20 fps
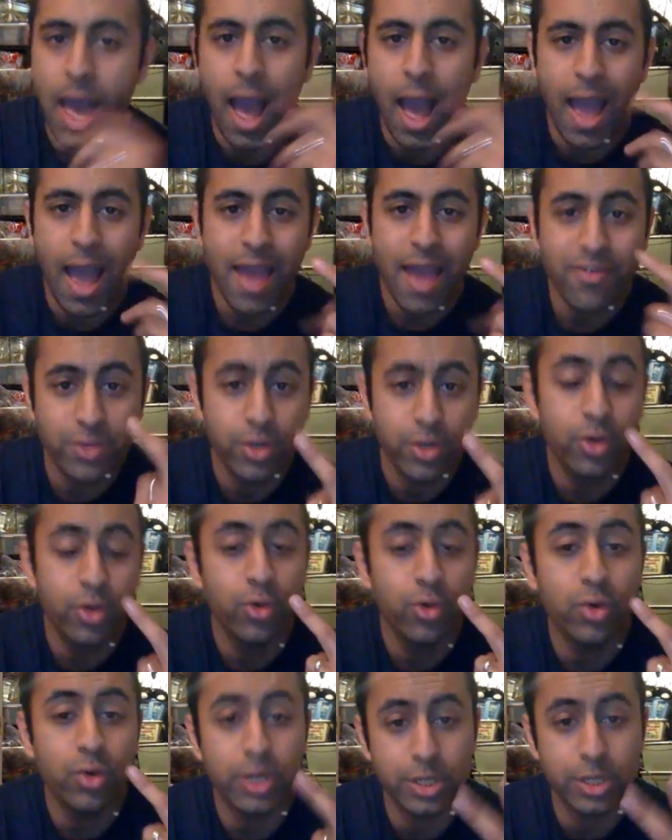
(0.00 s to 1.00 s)
I have
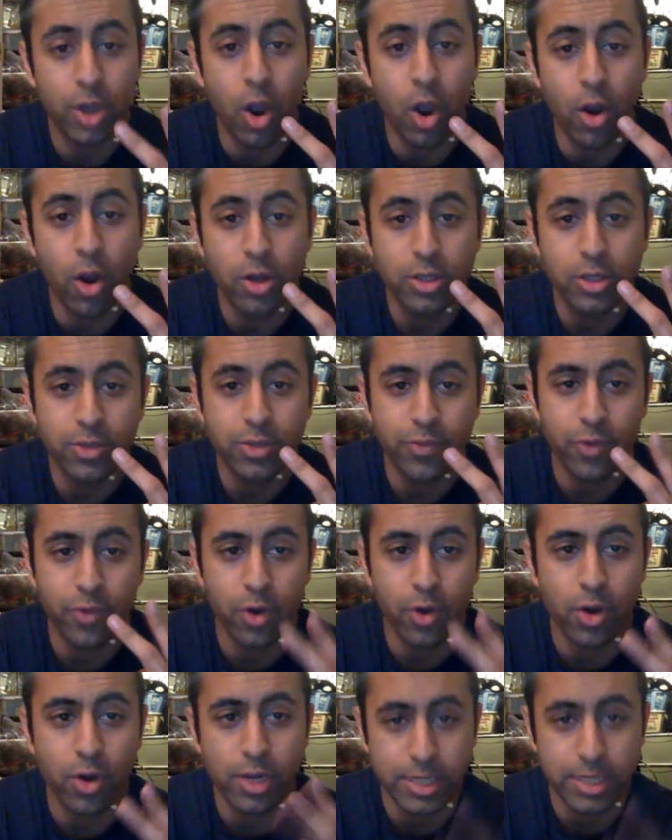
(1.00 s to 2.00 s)
two guitars
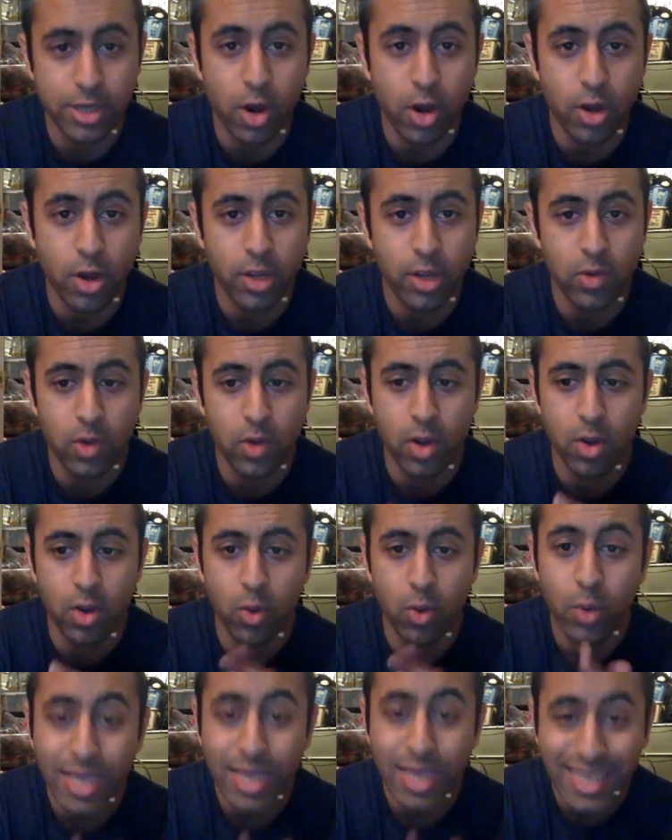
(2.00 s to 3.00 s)
for Guitar
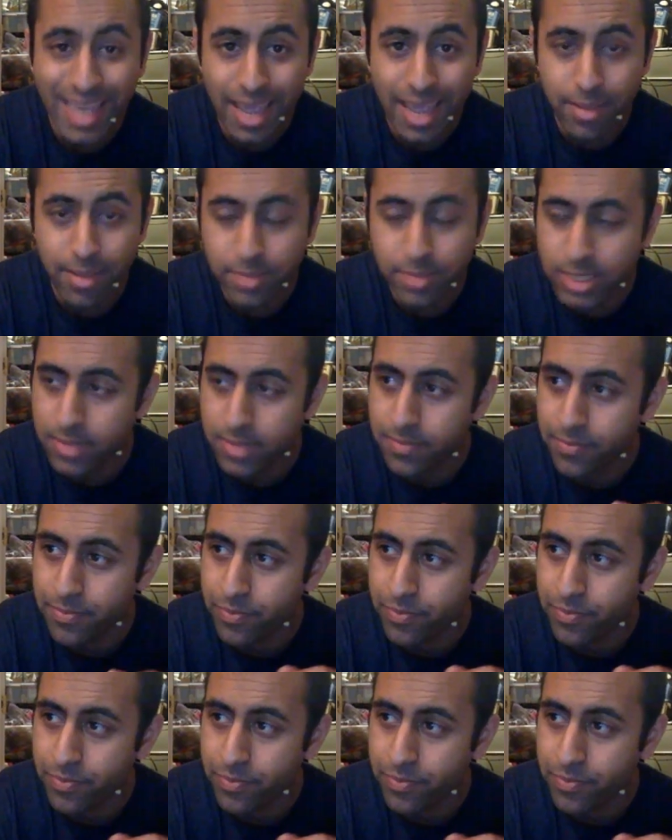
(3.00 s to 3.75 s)
Hero Wii games,